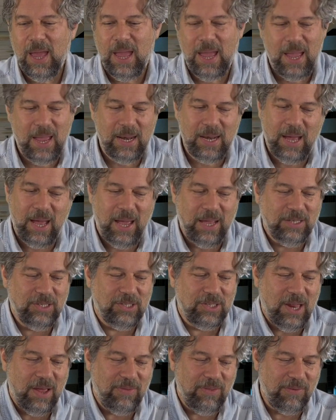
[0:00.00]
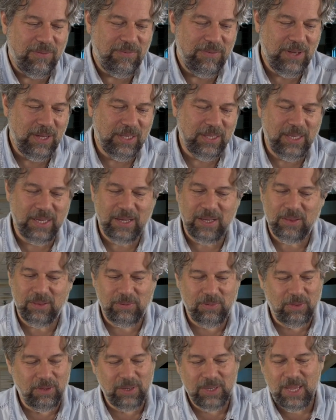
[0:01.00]
and I just had the feeling at
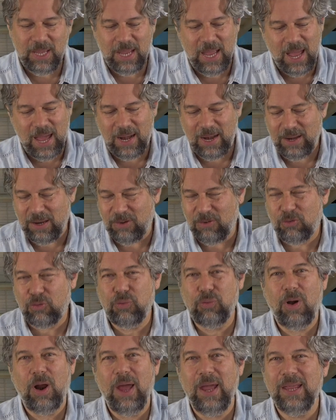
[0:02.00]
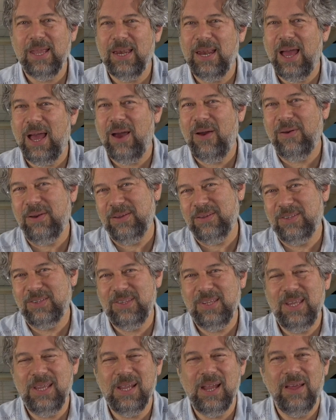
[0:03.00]
looking at it and trying it out and
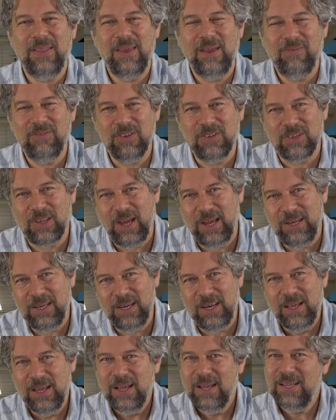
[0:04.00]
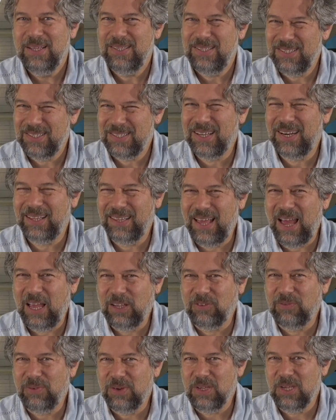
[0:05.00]
seeing how they've designed it, this thing's gonna
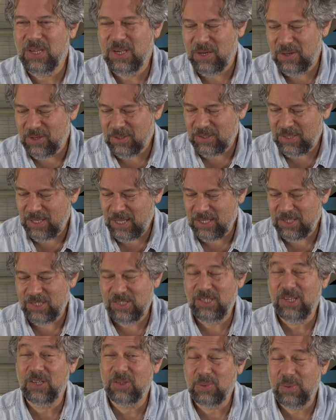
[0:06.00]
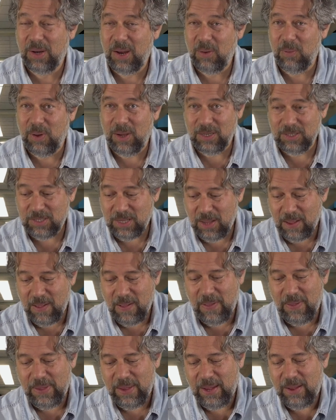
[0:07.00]
last for years, and that's just what I want.
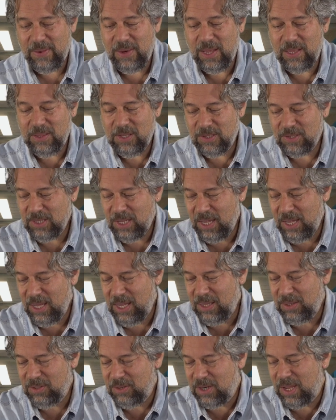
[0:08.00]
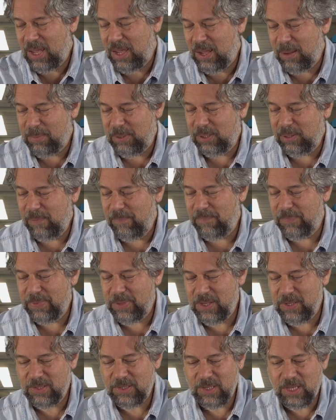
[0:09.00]
And then this other cable,
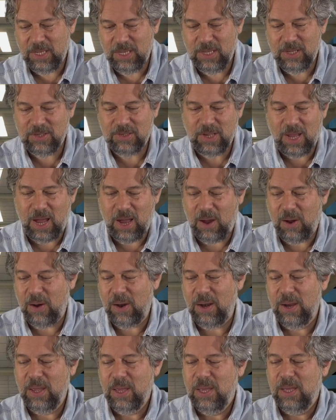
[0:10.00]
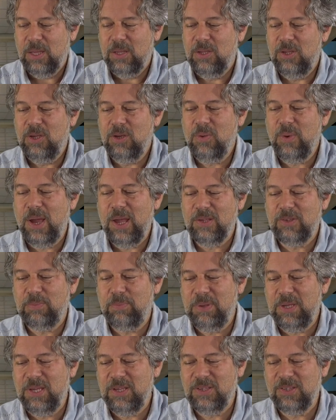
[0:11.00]
this is our
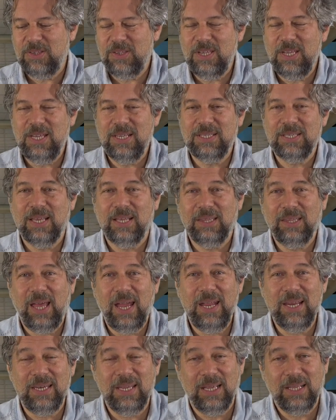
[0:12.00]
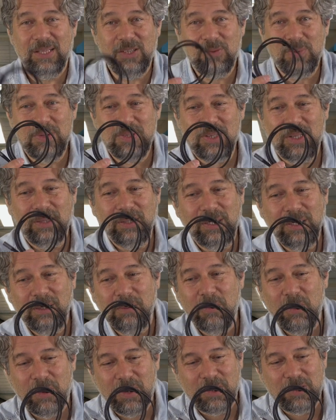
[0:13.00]
USB-C to Lightning. This one's a little
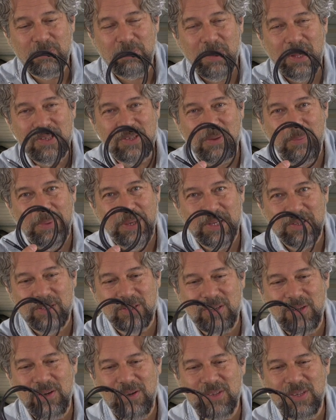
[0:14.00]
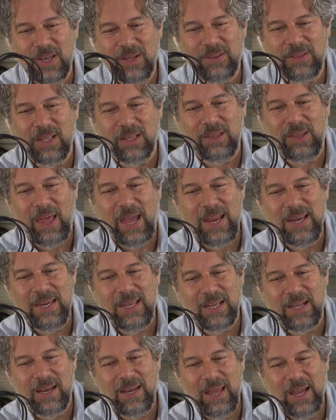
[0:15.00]
more expensive because it turns out the
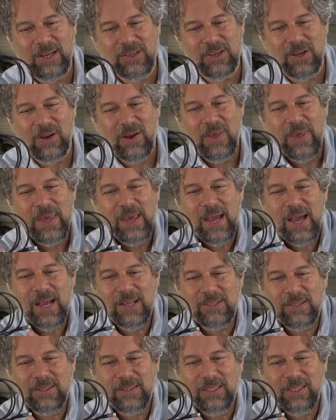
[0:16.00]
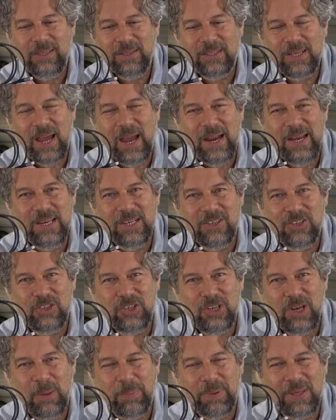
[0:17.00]
Lightning connector has a little tiny
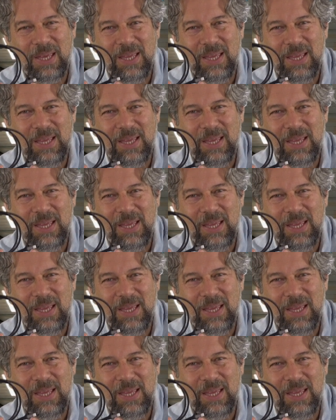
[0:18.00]
chip